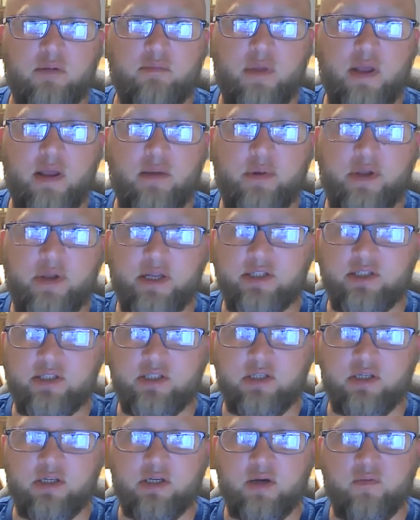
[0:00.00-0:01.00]
Maybe
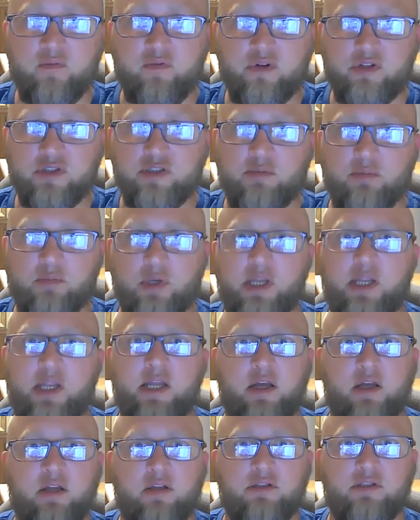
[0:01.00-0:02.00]
it's to comfort somebody
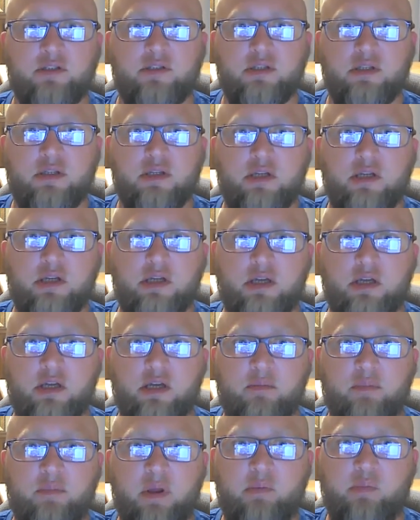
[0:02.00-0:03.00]
else.
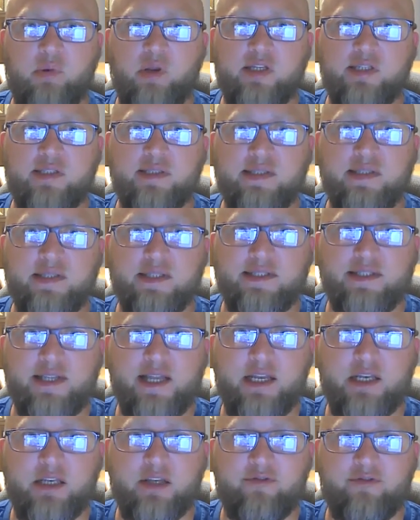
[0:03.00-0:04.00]
Maybe it's to
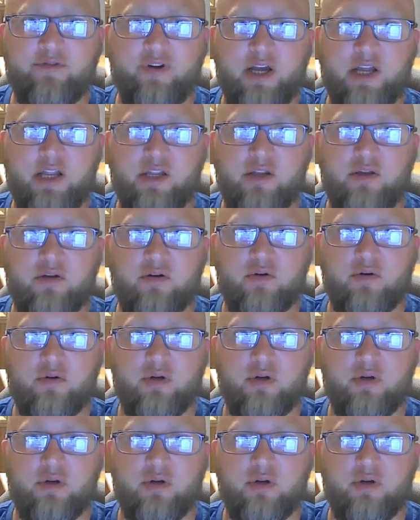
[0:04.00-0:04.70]
sanctify you.